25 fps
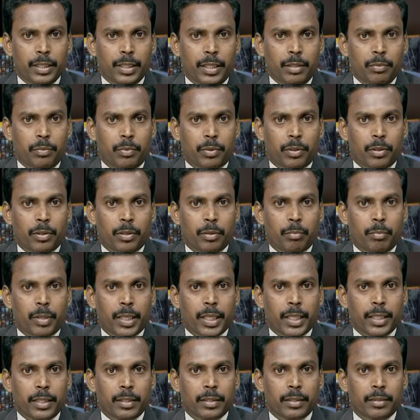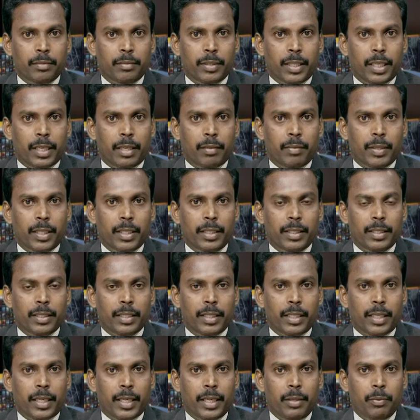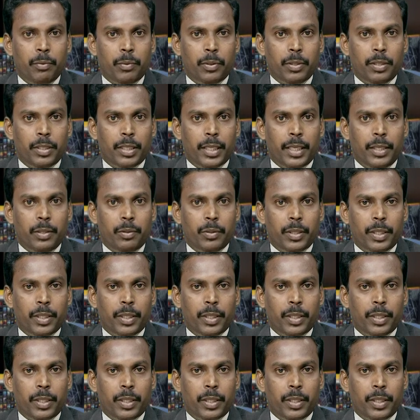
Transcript: then followed by we are having I1,